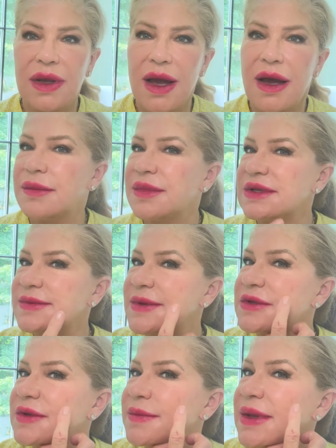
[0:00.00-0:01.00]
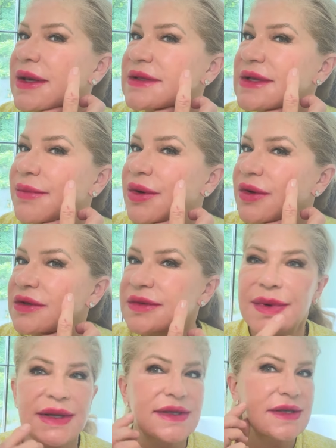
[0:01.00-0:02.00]
um, especially because I burned
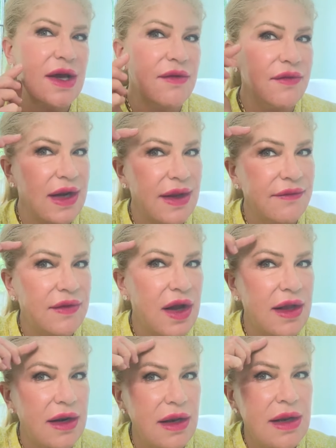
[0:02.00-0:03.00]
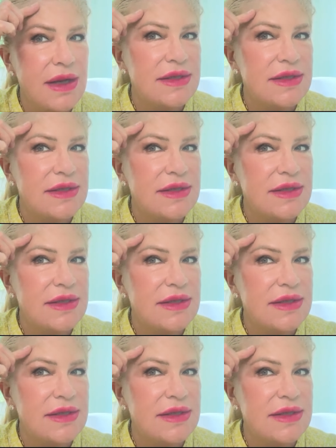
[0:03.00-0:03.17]
myself and I've got,